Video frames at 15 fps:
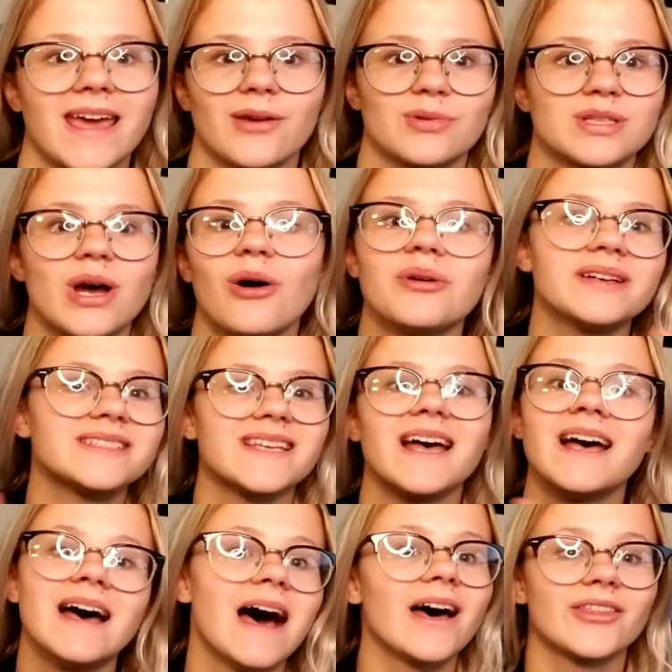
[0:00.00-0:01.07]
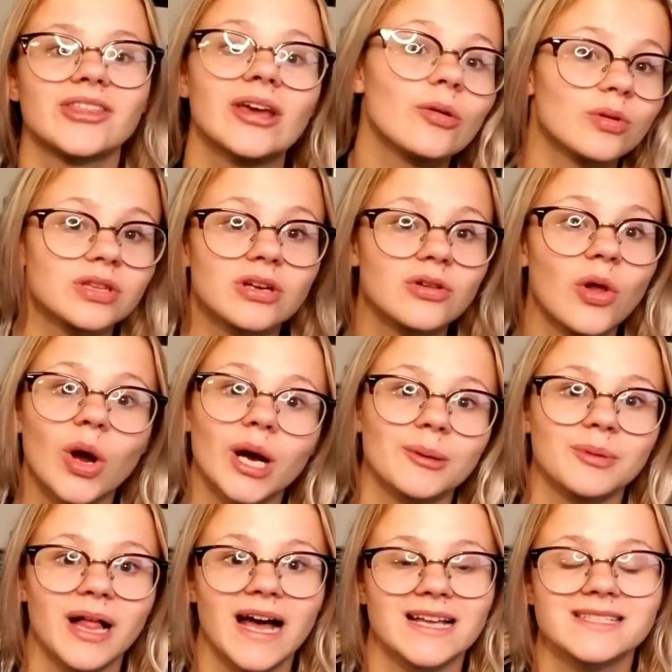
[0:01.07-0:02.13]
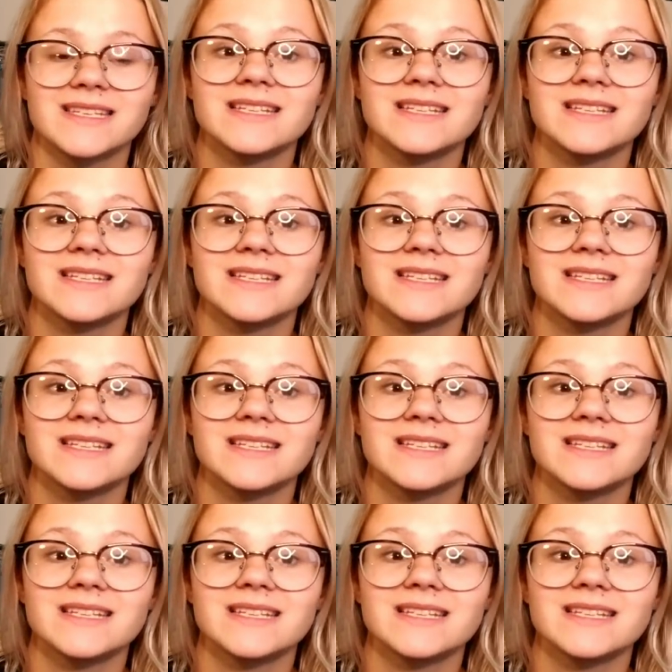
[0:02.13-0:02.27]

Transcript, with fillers: It was always a thing with the Coroplast.